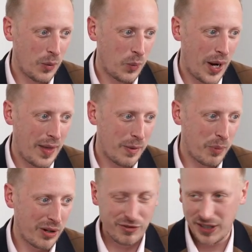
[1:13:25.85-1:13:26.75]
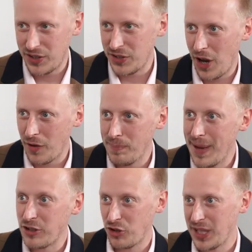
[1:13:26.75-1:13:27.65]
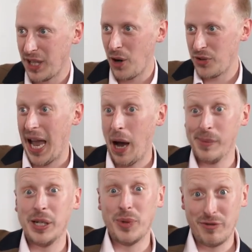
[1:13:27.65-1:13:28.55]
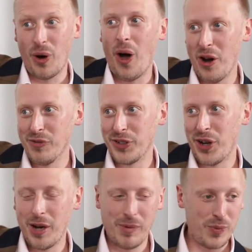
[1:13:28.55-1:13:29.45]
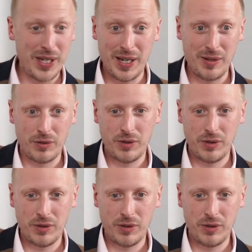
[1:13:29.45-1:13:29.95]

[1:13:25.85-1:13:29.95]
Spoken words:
where the bug fixes are and measuring those, how many we've got over time. If we,